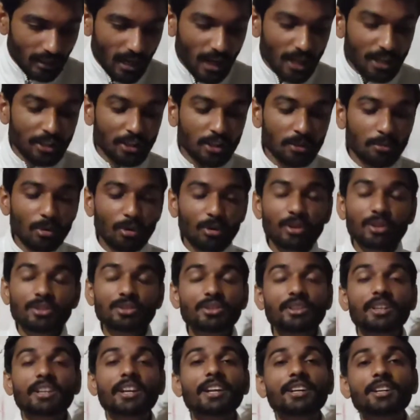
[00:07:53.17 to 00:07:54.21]
antibodies,
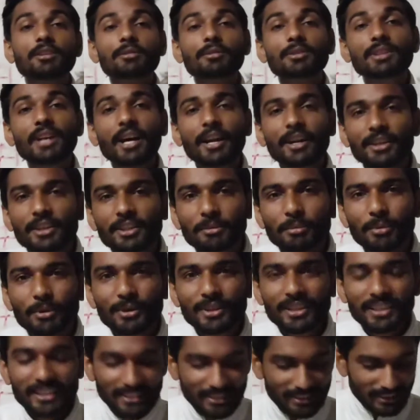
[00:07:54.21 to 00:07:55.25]
related with
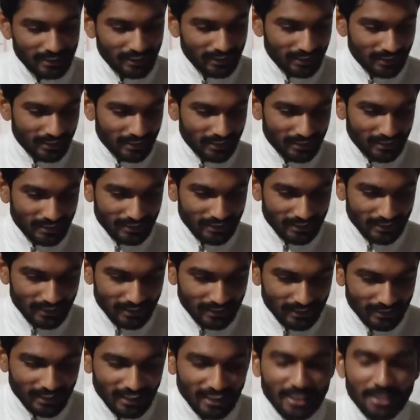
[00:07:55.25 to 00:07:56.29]
antibodies.
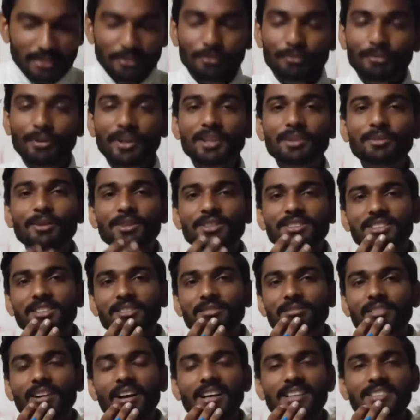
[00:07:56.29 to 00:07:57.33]
One
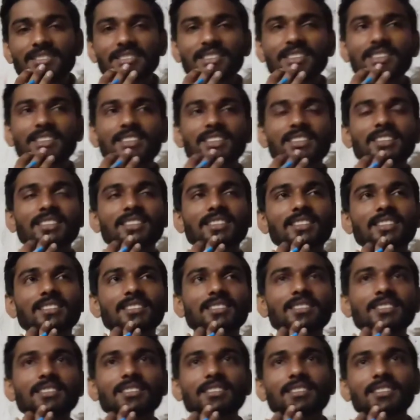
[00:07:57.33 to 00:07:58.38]
question was
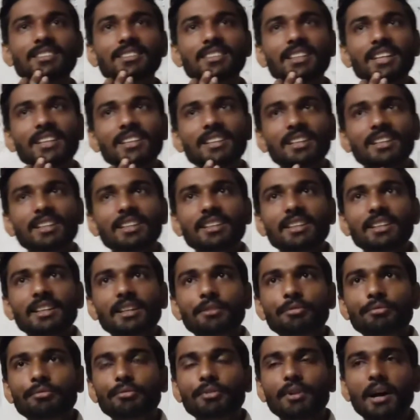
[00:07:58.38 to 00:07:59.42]
like,
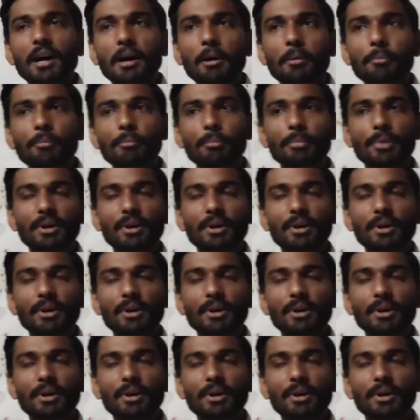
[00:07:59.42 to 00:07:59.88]
if a